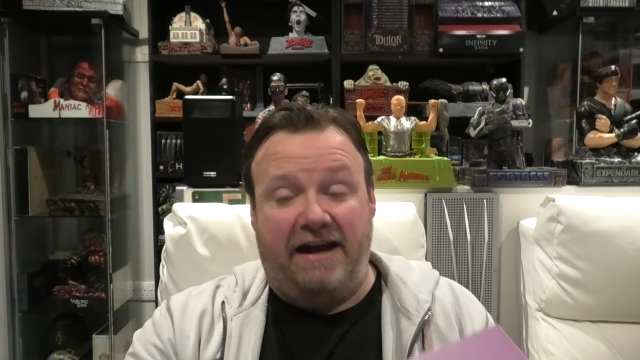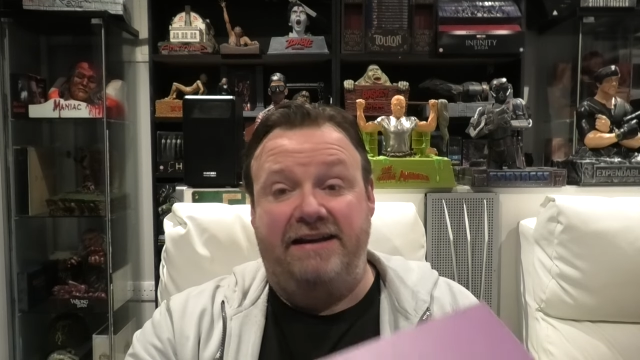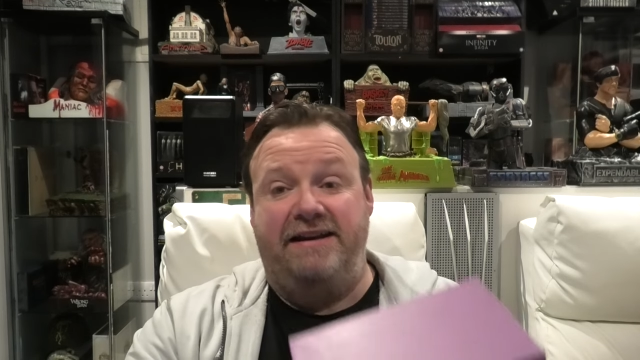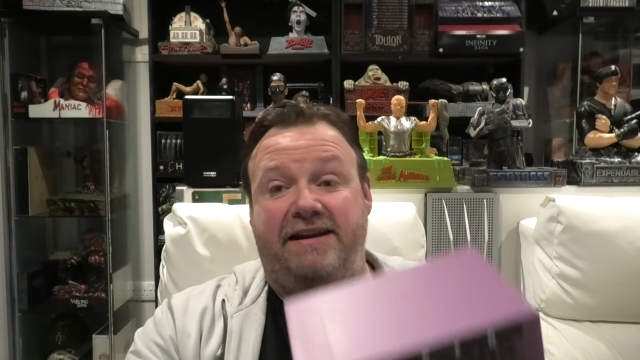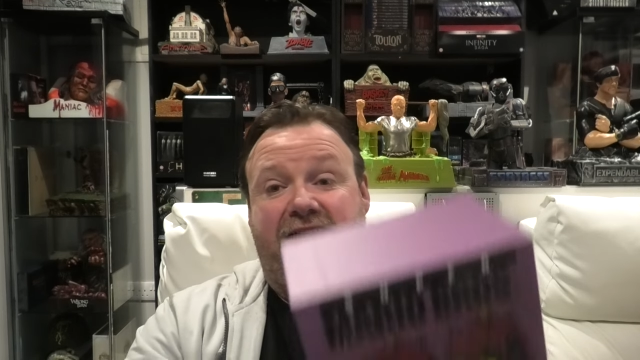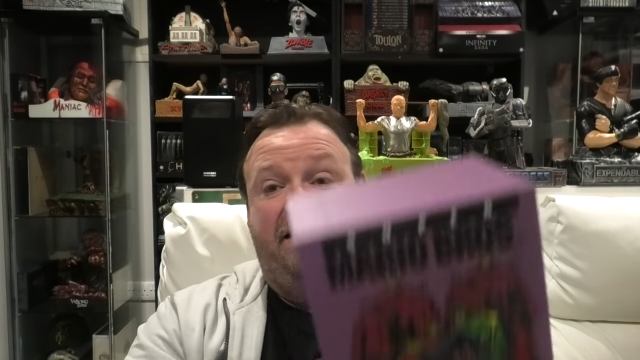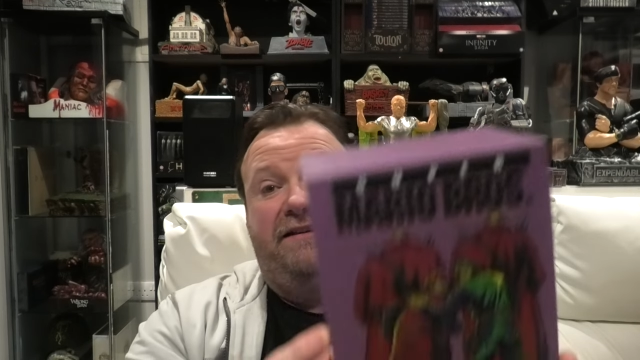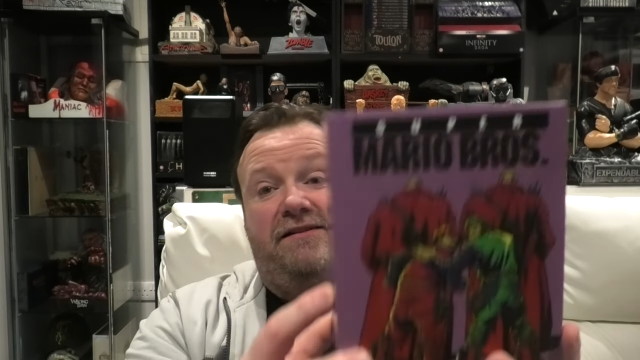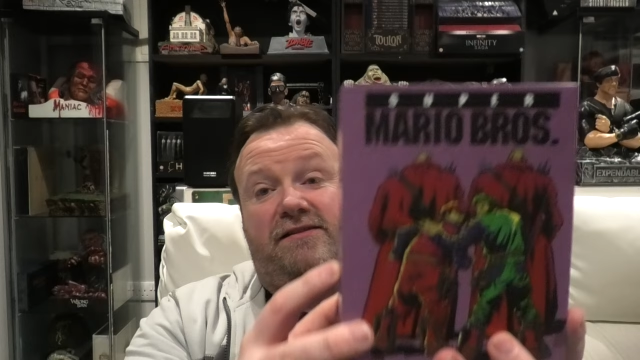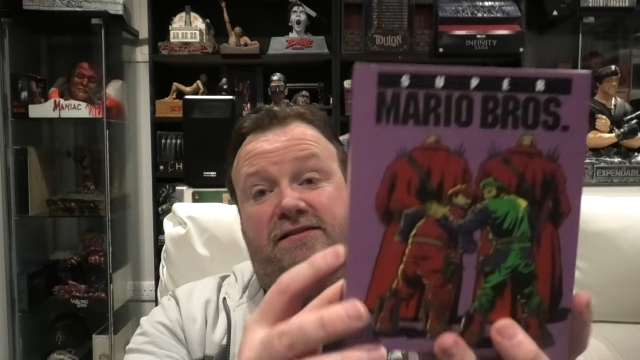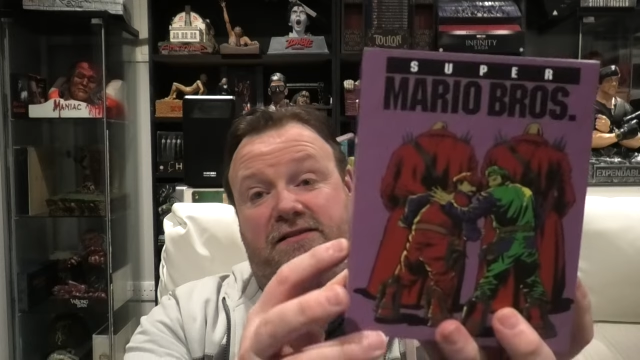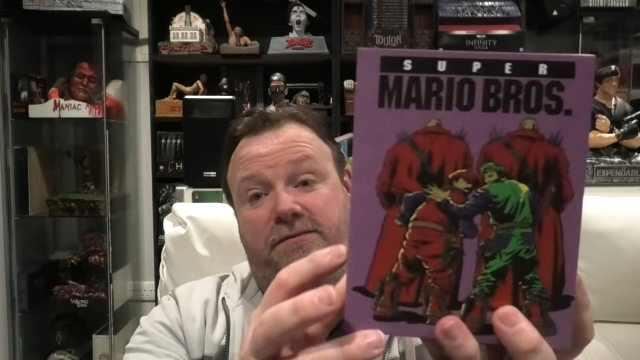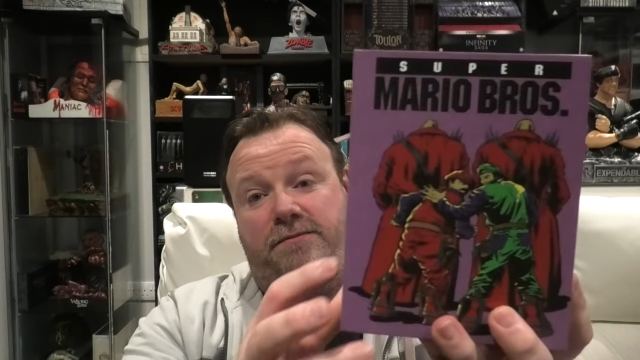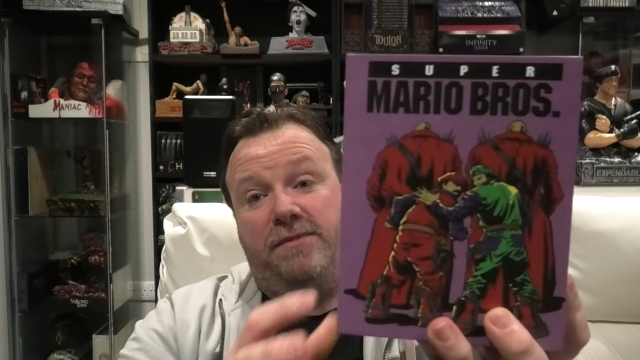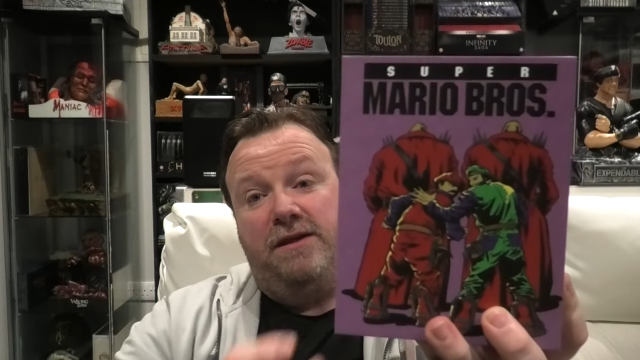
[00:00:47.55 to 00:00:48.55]
And it
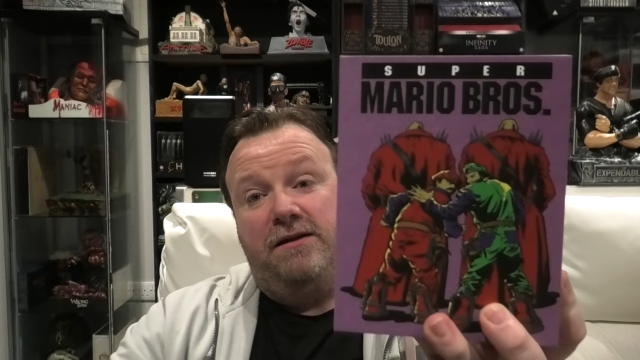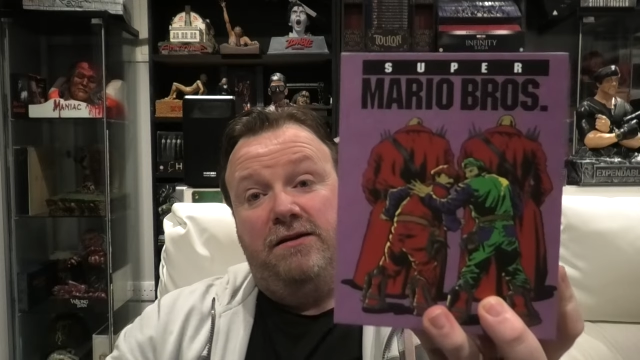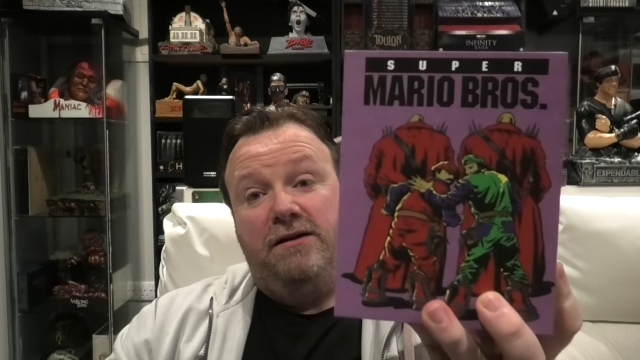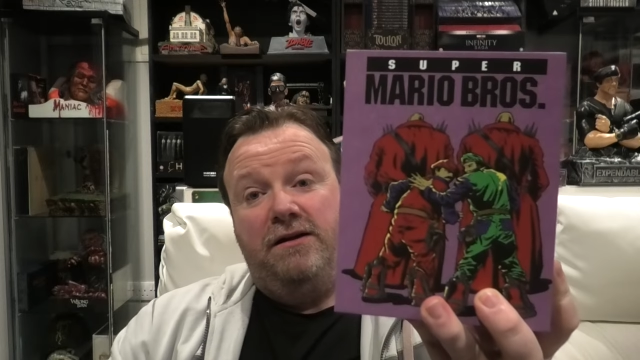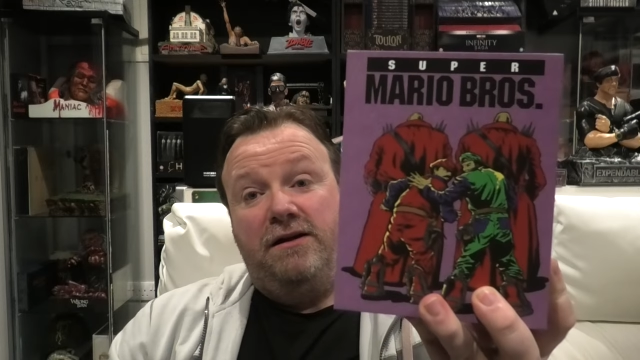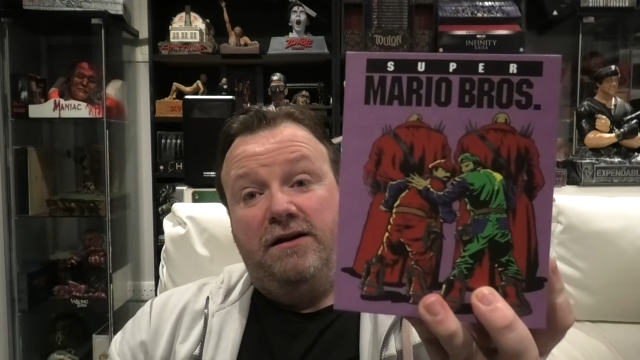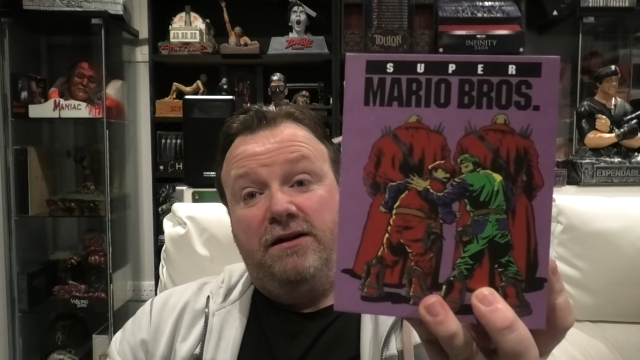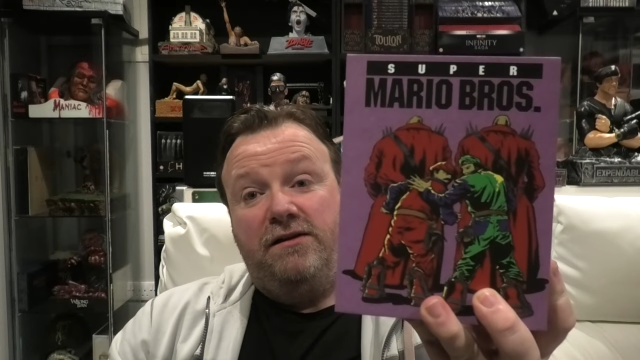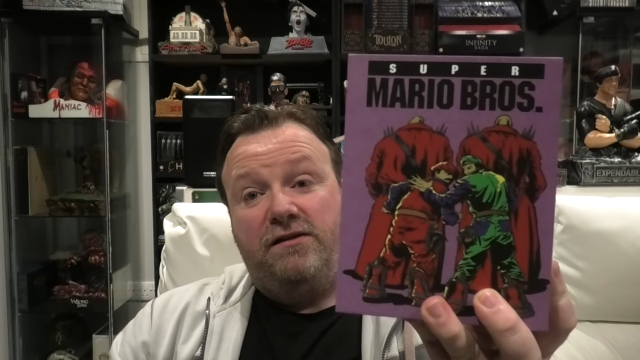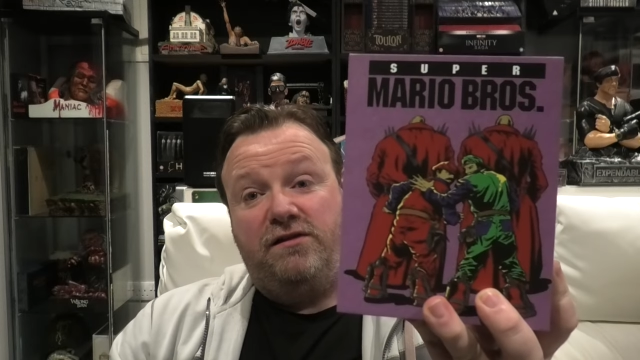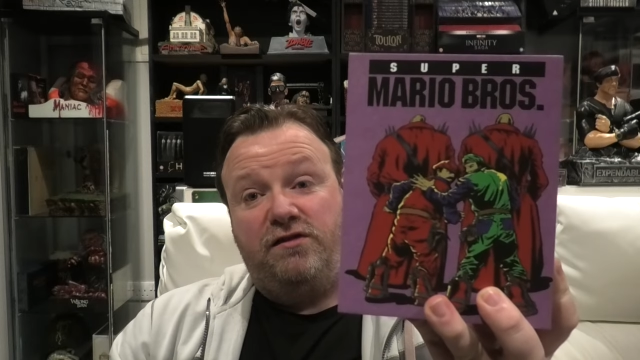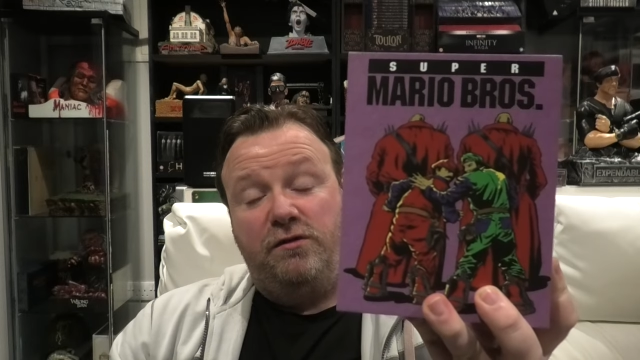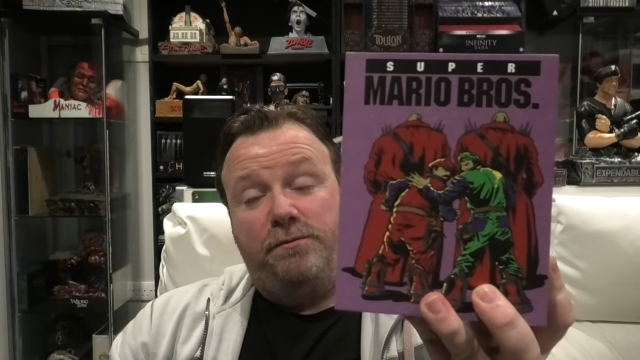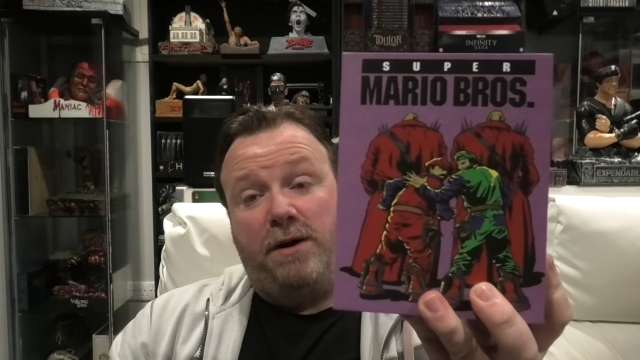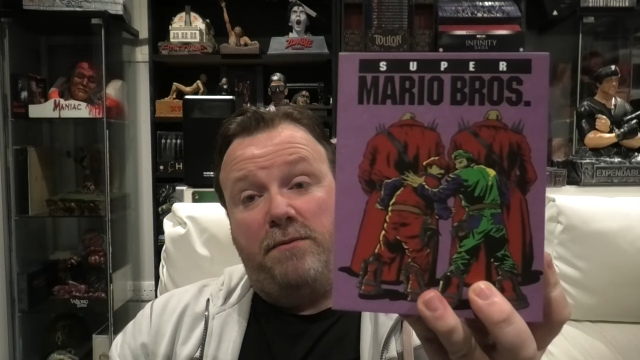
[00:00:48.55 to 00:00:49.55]
is
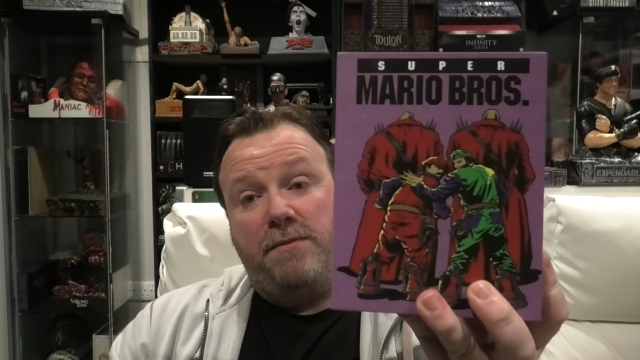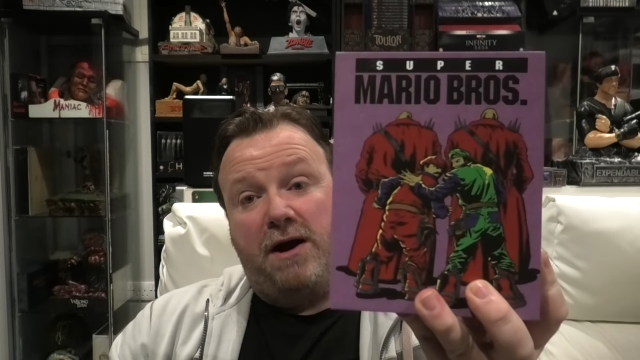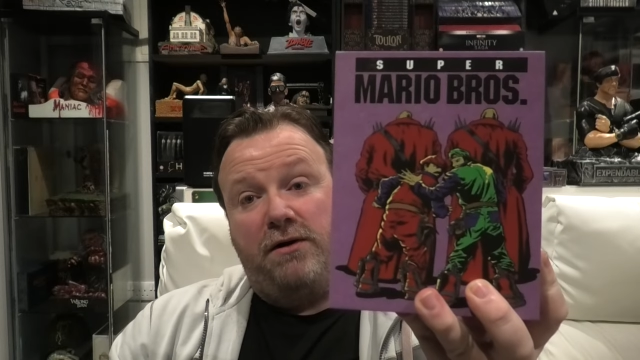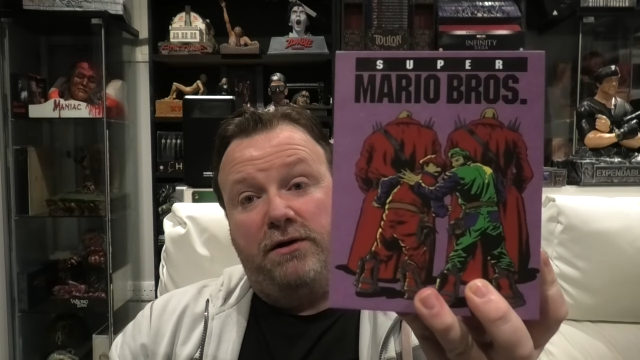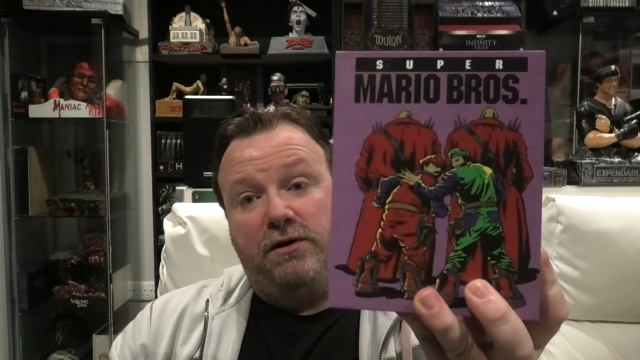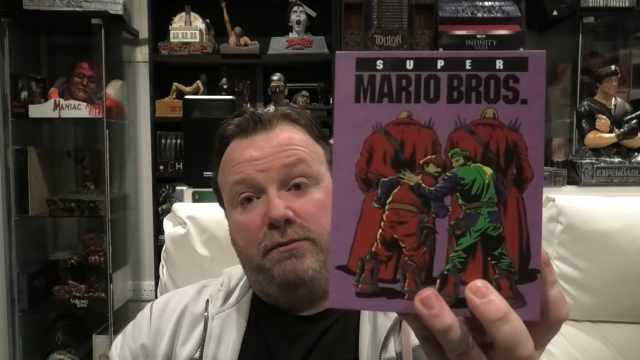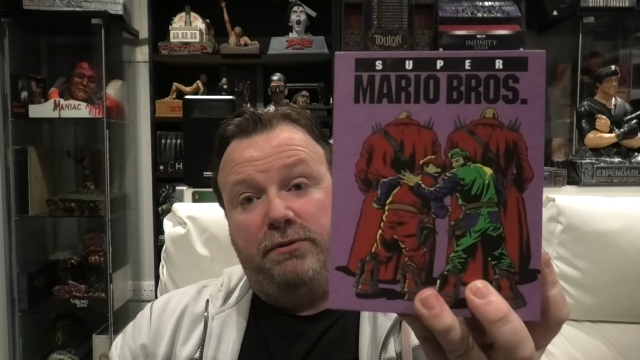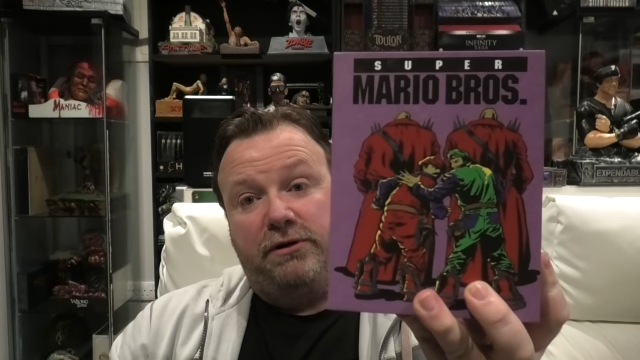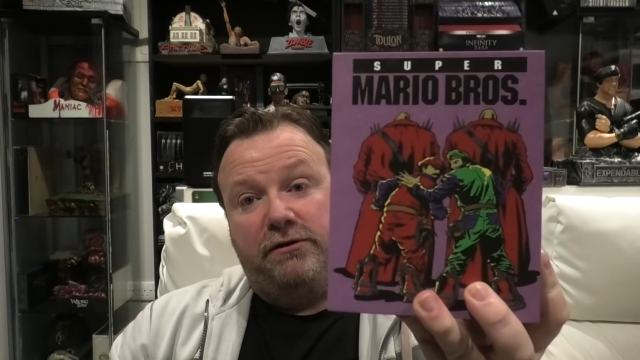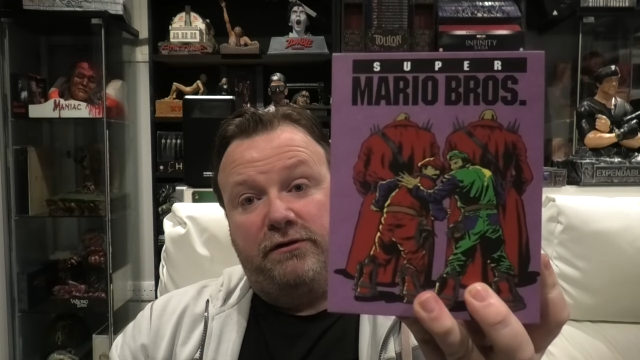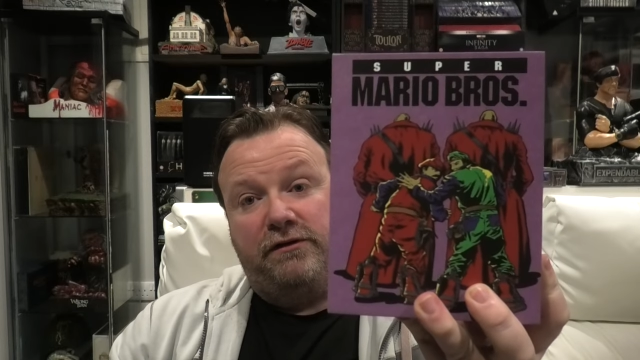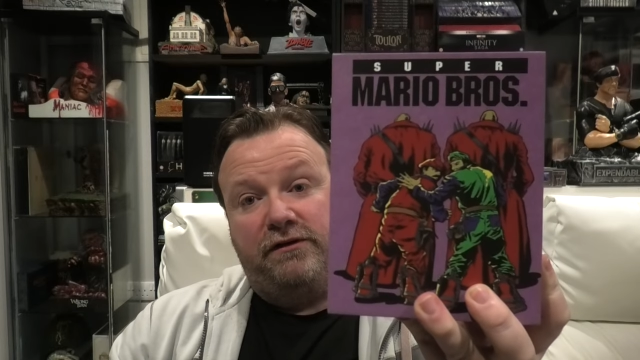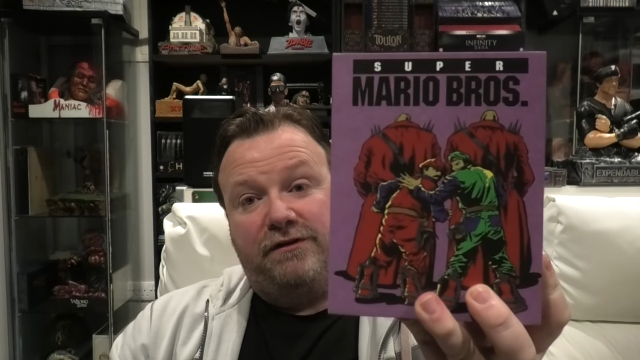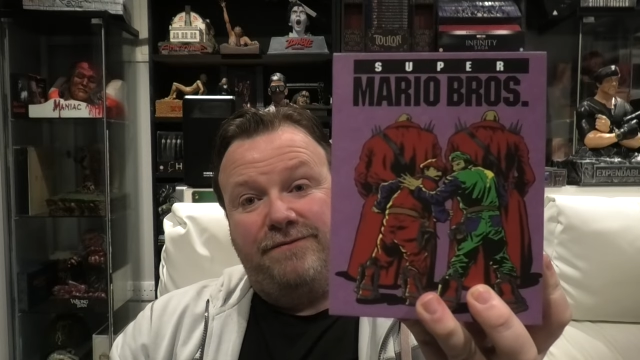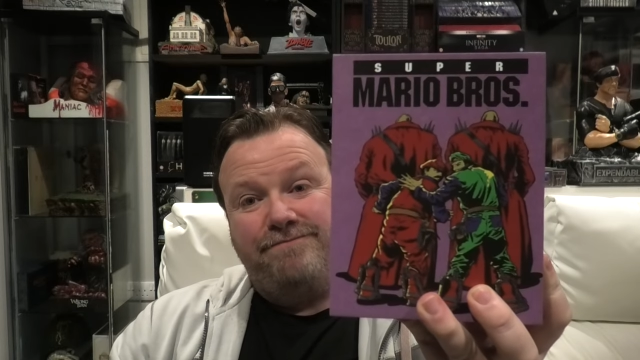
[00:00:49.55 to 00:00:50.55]
Super Mario
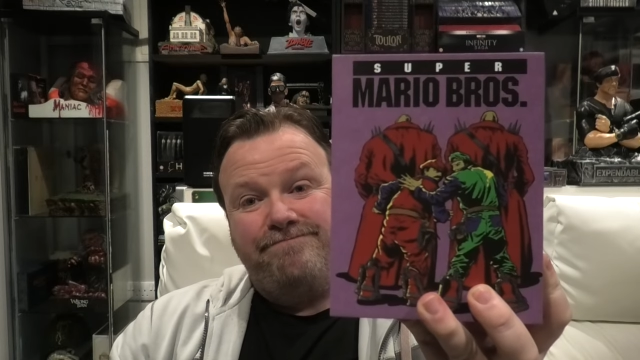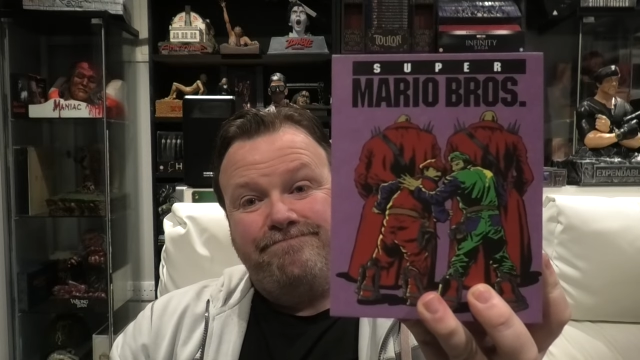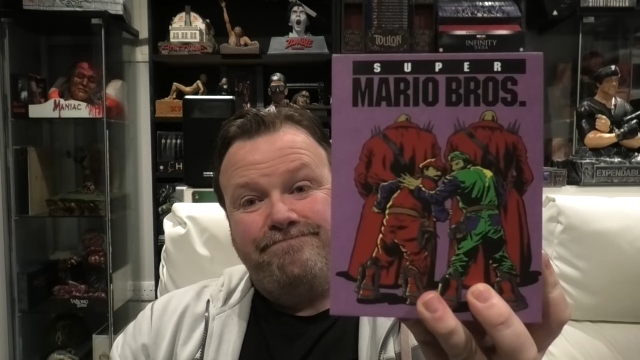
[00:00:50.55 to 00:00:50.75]
Brothers